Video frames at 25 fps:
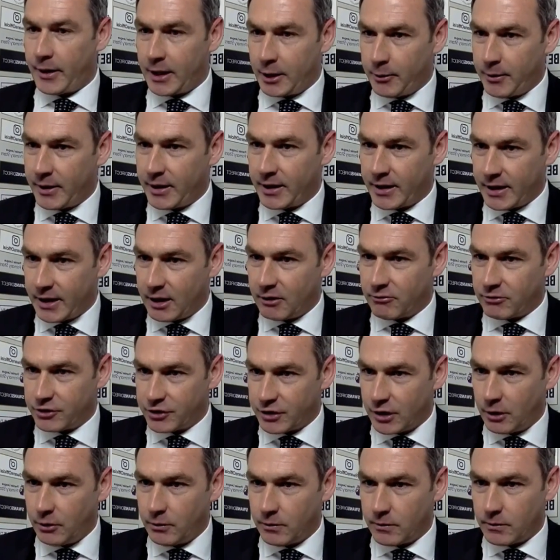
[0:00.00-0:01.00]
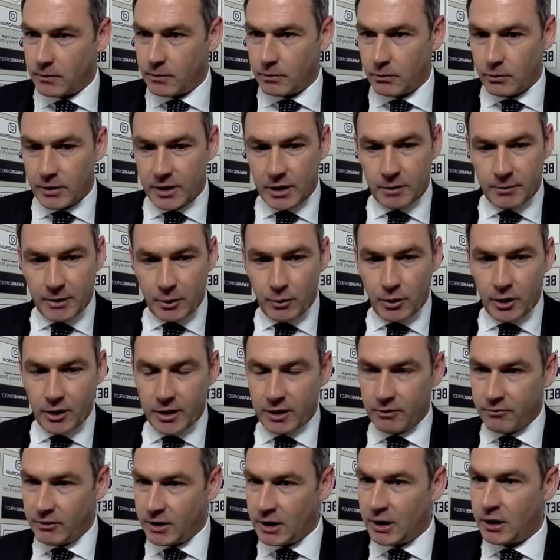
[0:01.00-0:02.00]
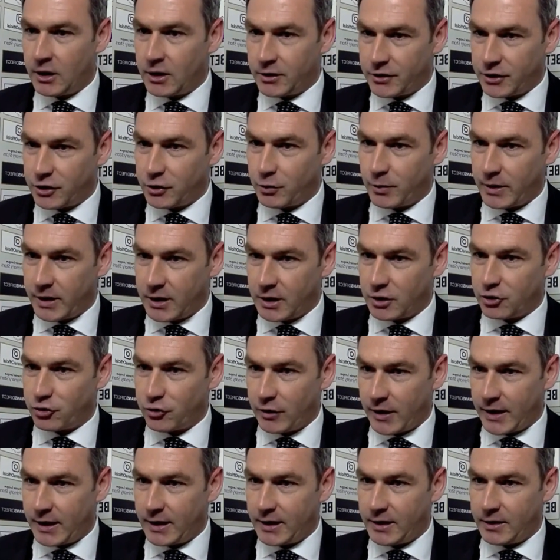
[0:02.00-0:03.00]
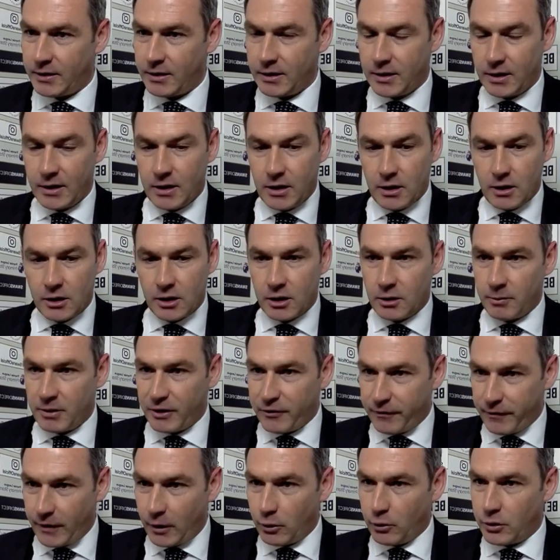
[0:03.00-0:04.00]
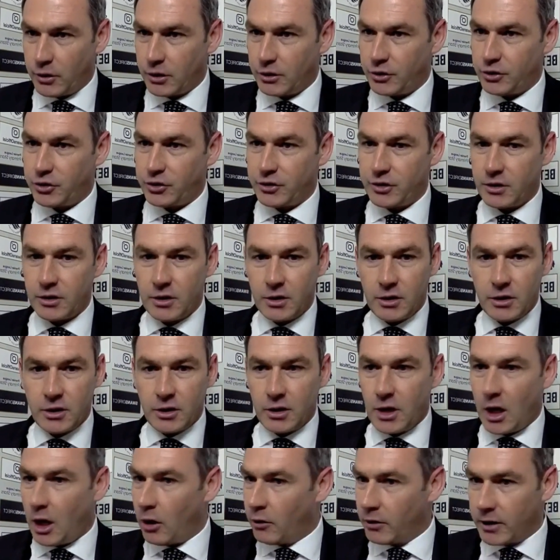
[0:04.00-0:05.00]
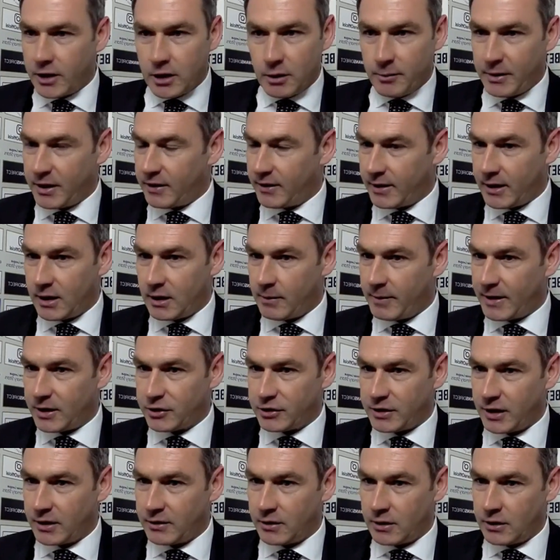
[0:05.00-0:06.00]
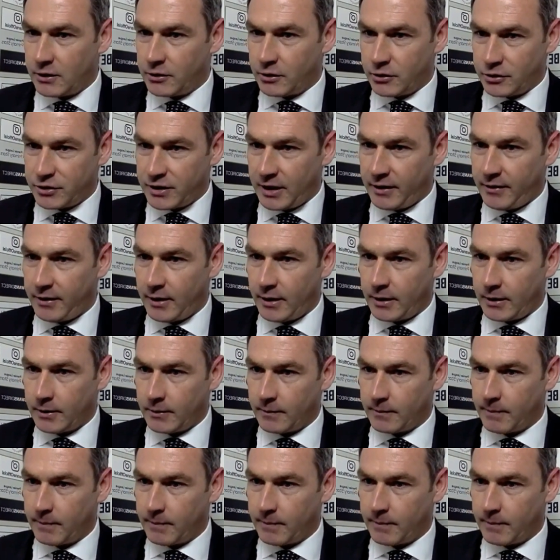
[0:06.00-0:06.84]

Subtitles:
anywhere and get a result. We're going to be working really hard this week in training. Going to be focused, only going to be thinking about Sunderland on Saturday.